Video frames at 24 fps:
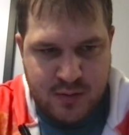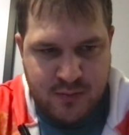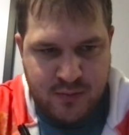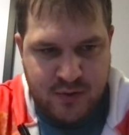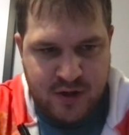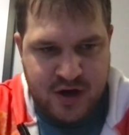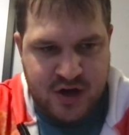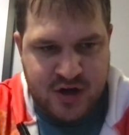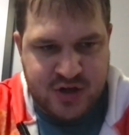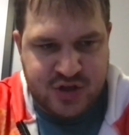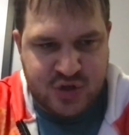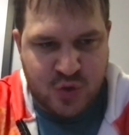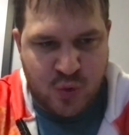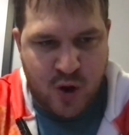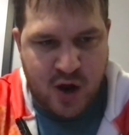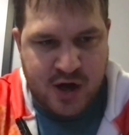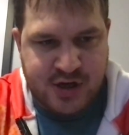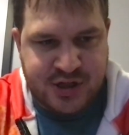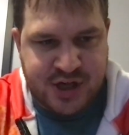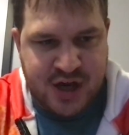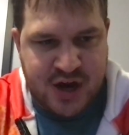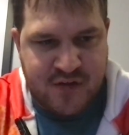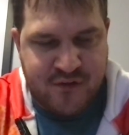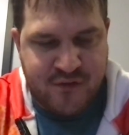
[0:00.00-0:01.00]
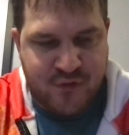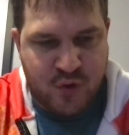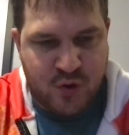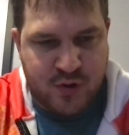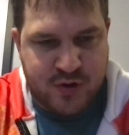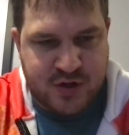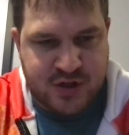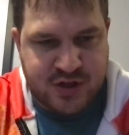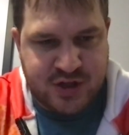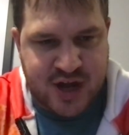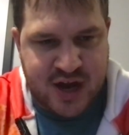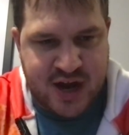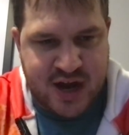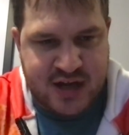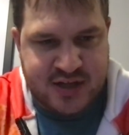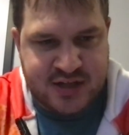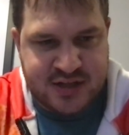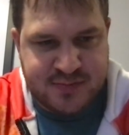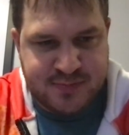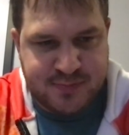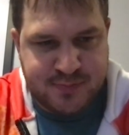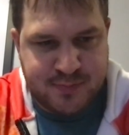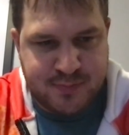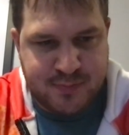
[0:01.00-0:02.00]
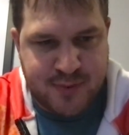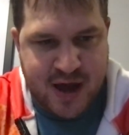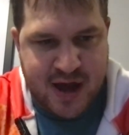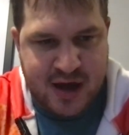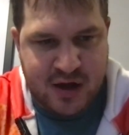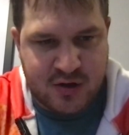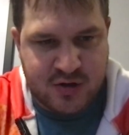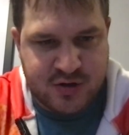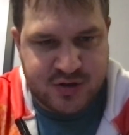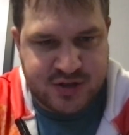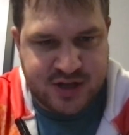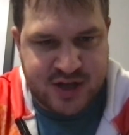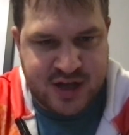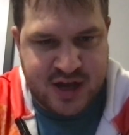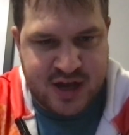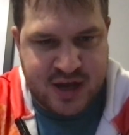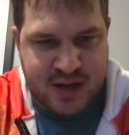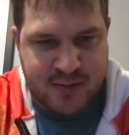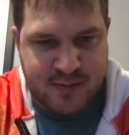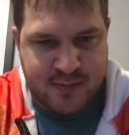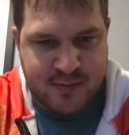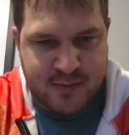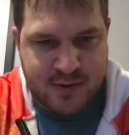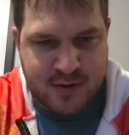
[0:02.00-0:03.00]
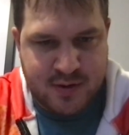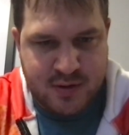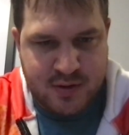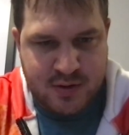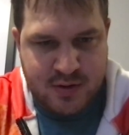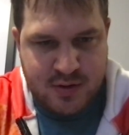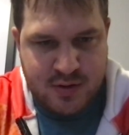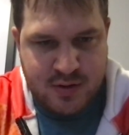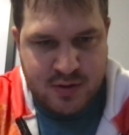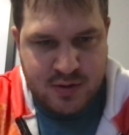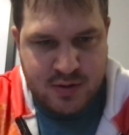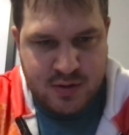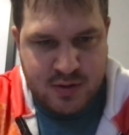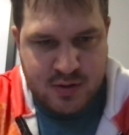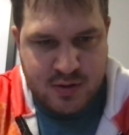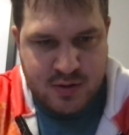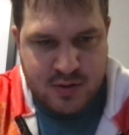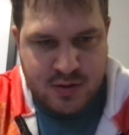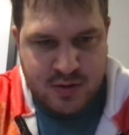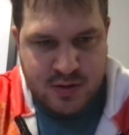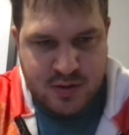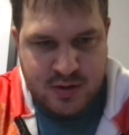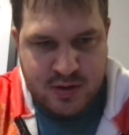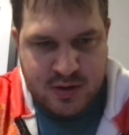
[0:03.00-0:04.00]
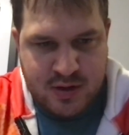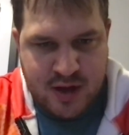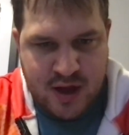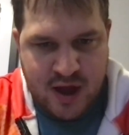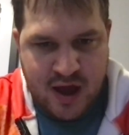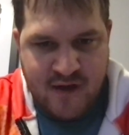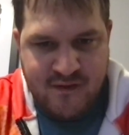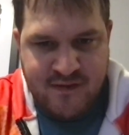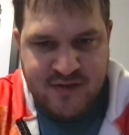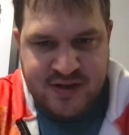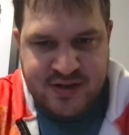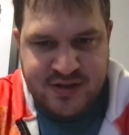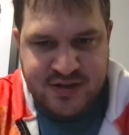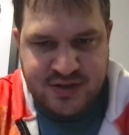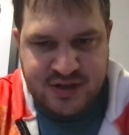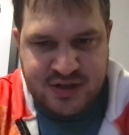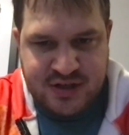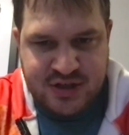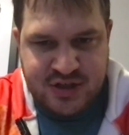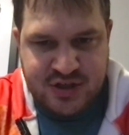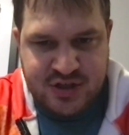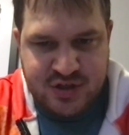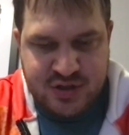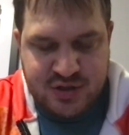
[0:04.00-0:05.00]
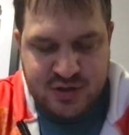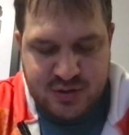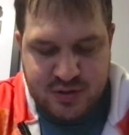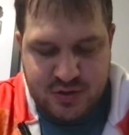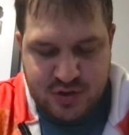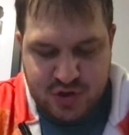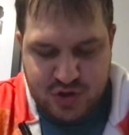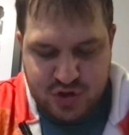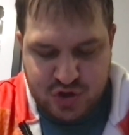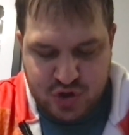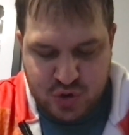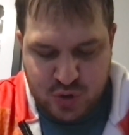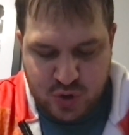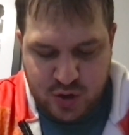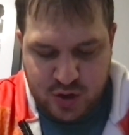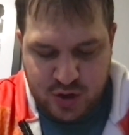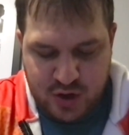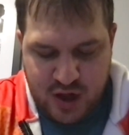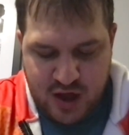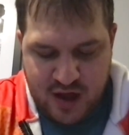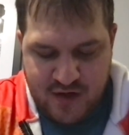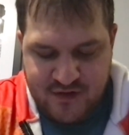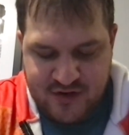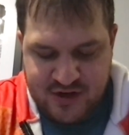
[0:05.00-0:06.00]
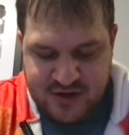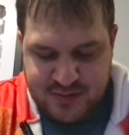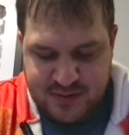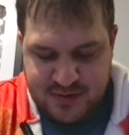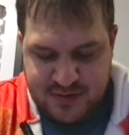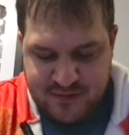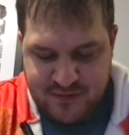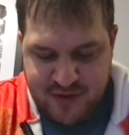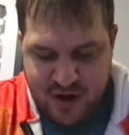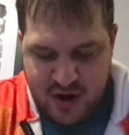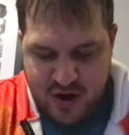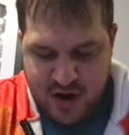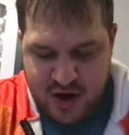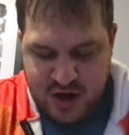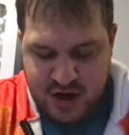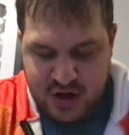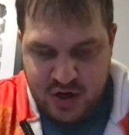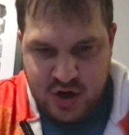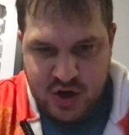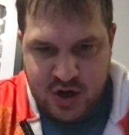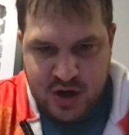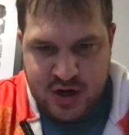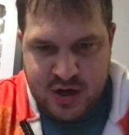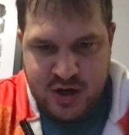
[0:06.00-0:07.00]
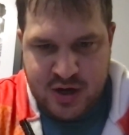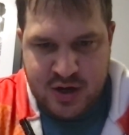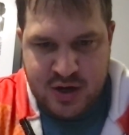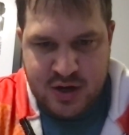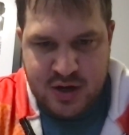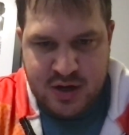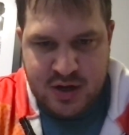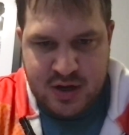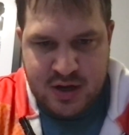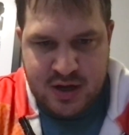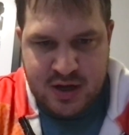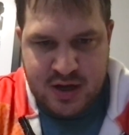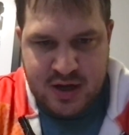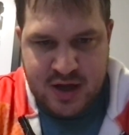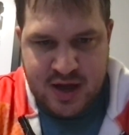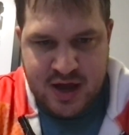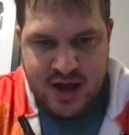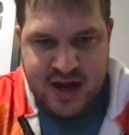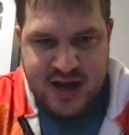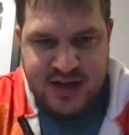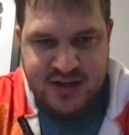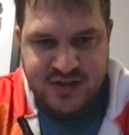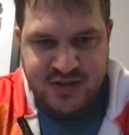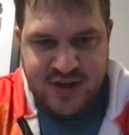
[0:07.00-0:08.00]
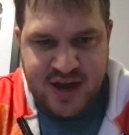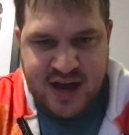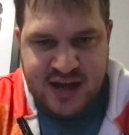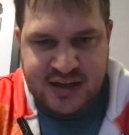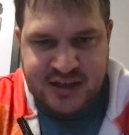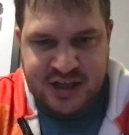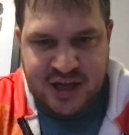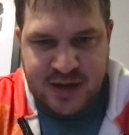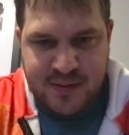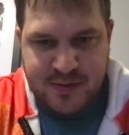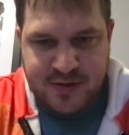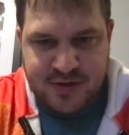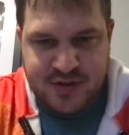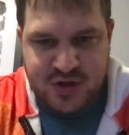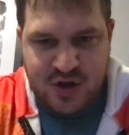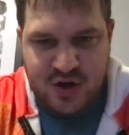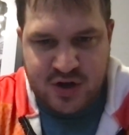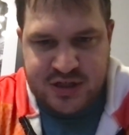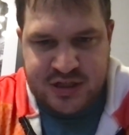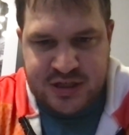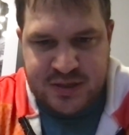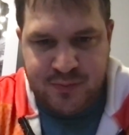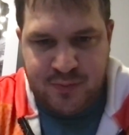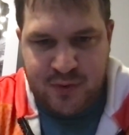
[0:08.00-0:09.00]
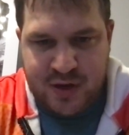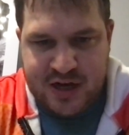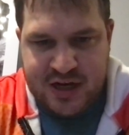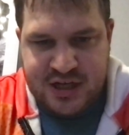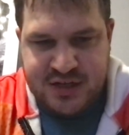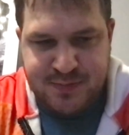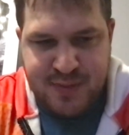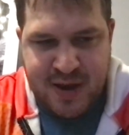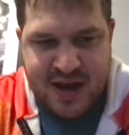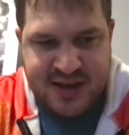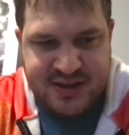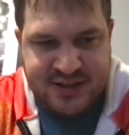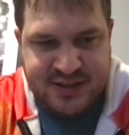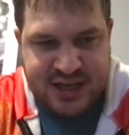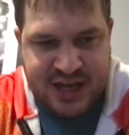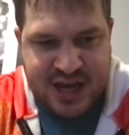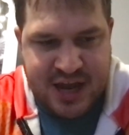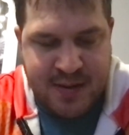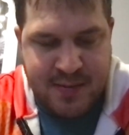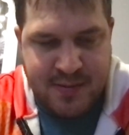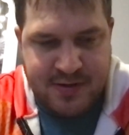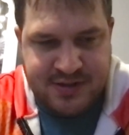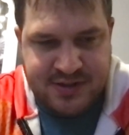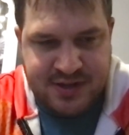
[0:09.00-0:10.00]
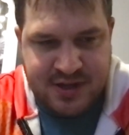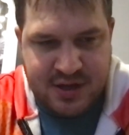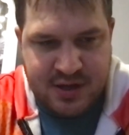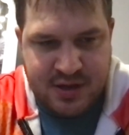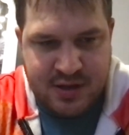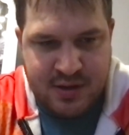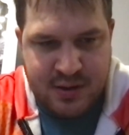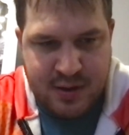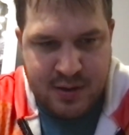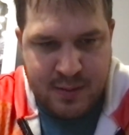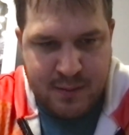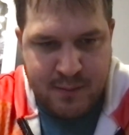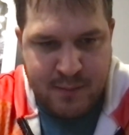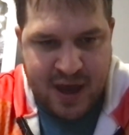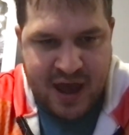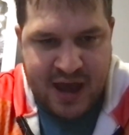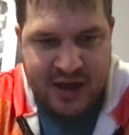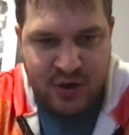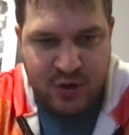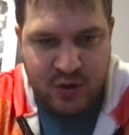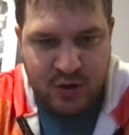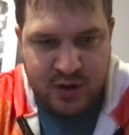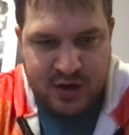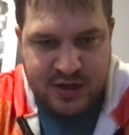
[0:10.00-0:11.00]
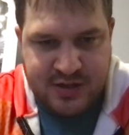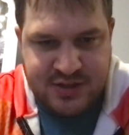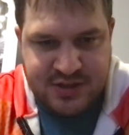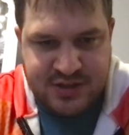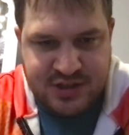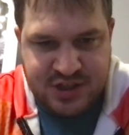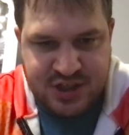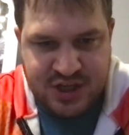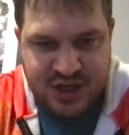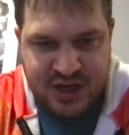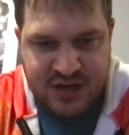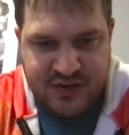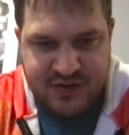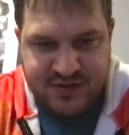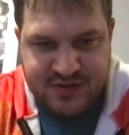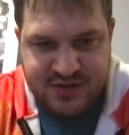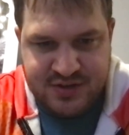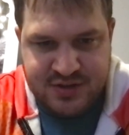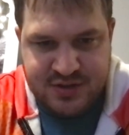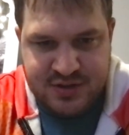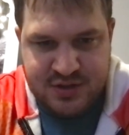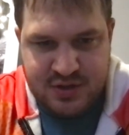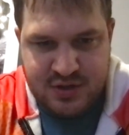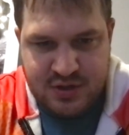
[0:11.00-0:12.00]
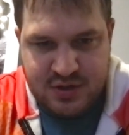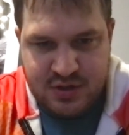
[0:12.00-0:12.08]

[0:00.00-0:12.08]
Players to watch out for the Giants-Packers game. Obviously, Jordan Love has been very good in his last couple starts. He played his best game as a Packer against the Chiefs.